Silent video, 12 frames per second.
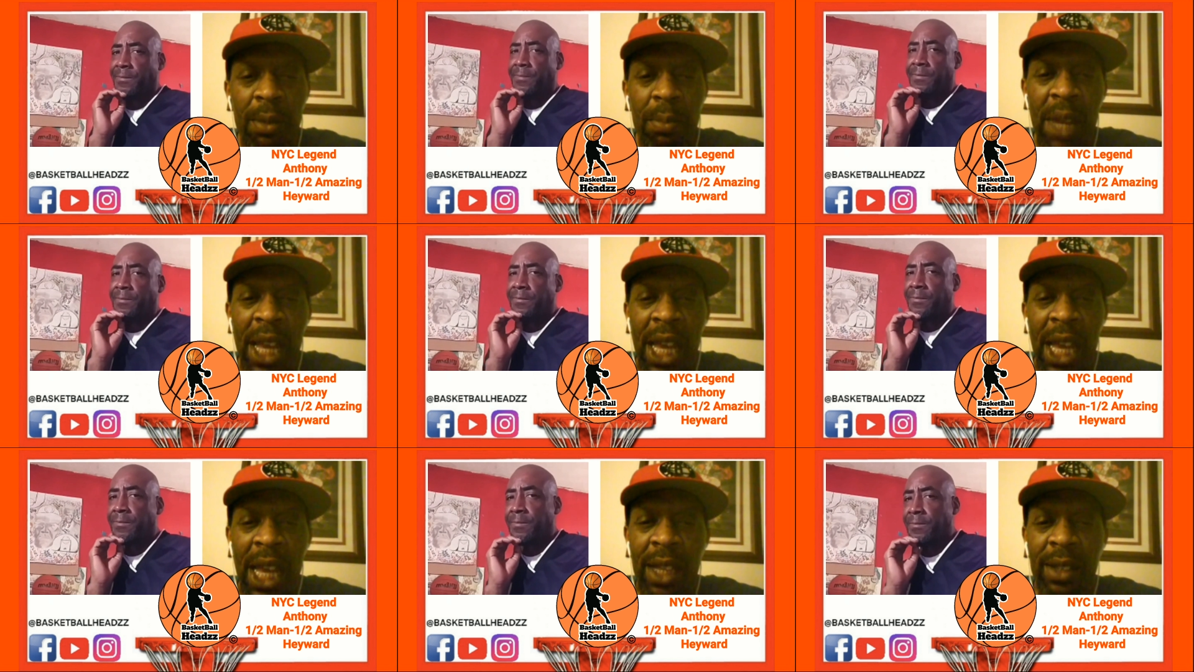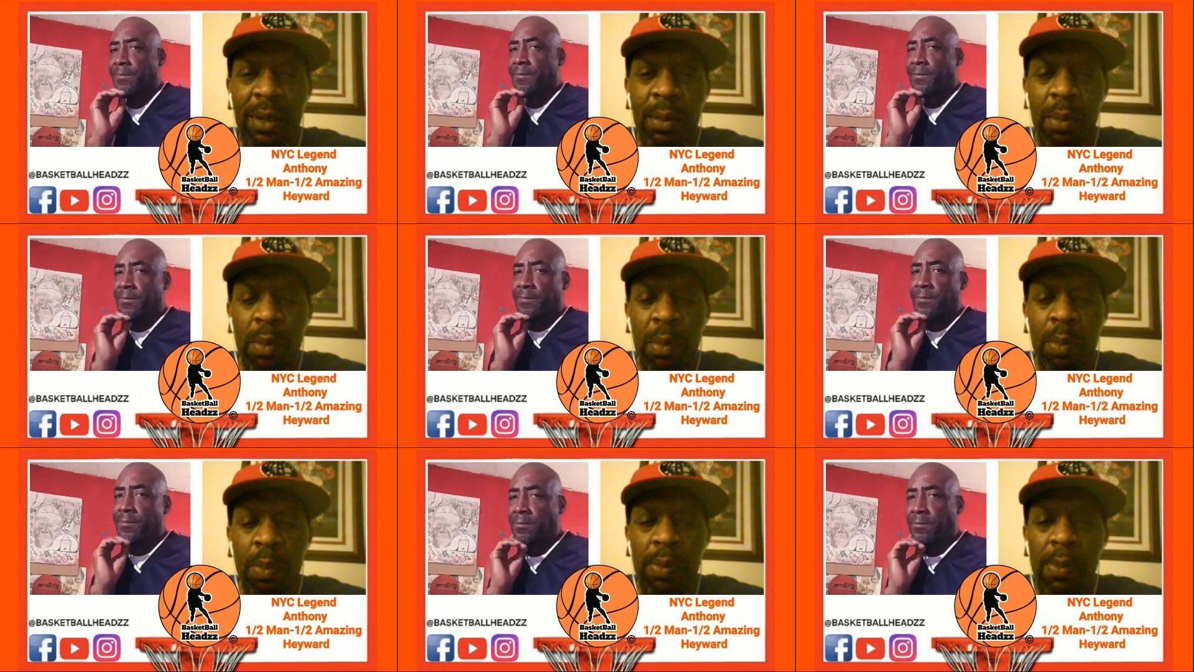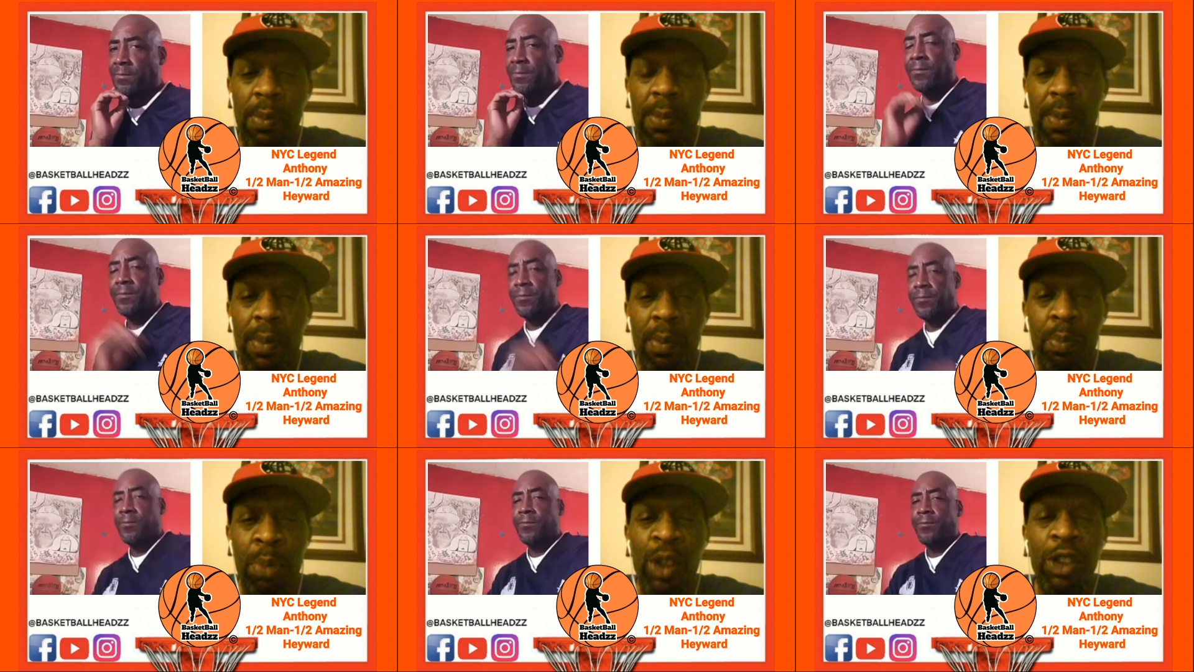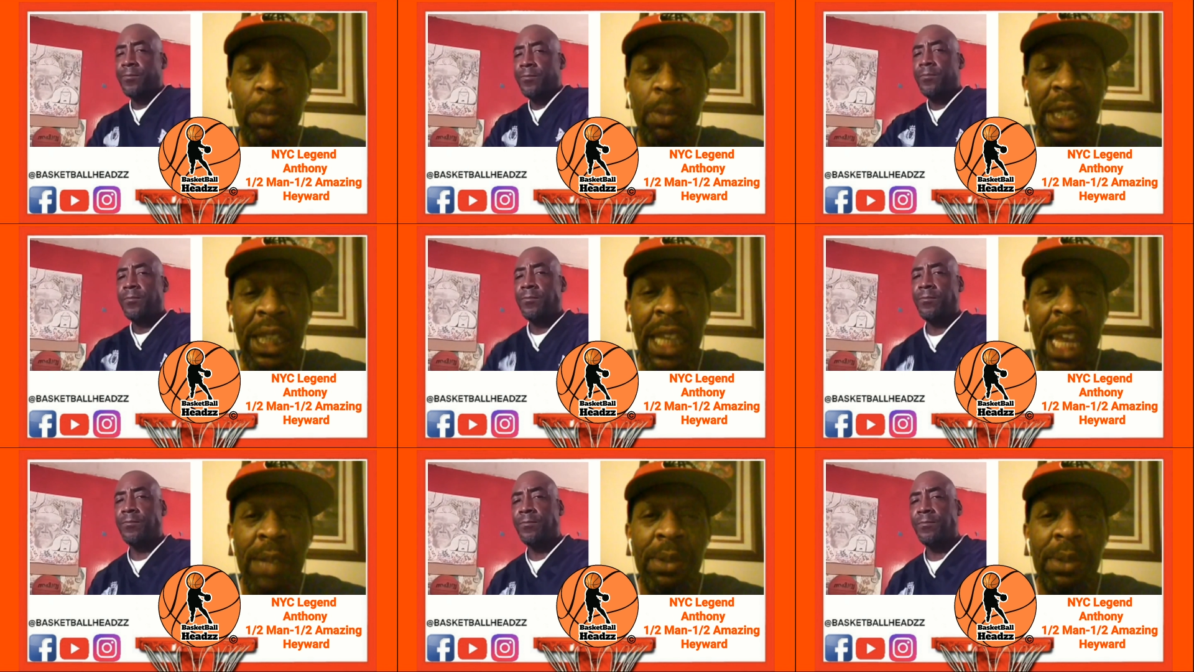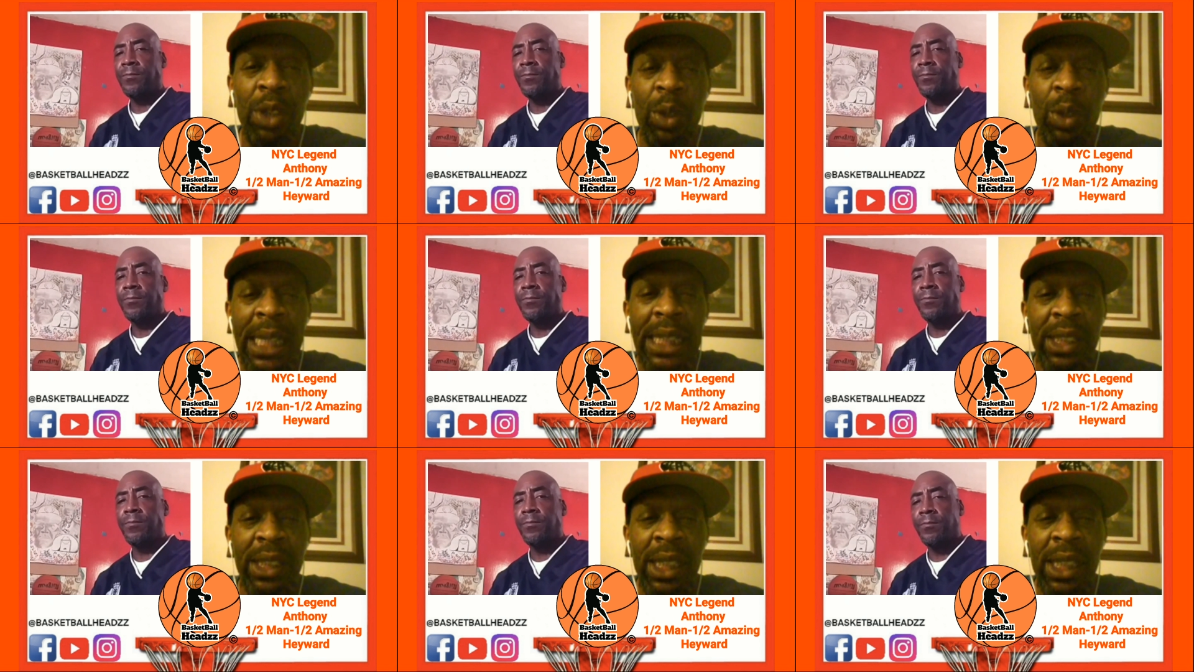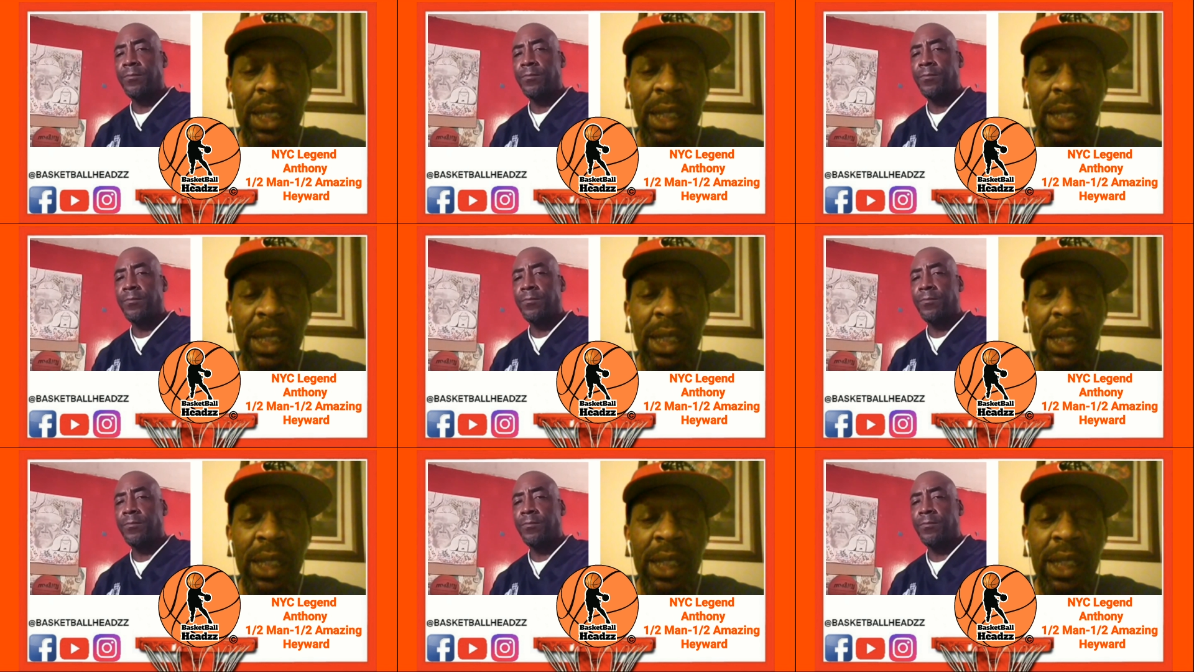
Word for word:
Speaker 1: Man, Bogues made the game so easy.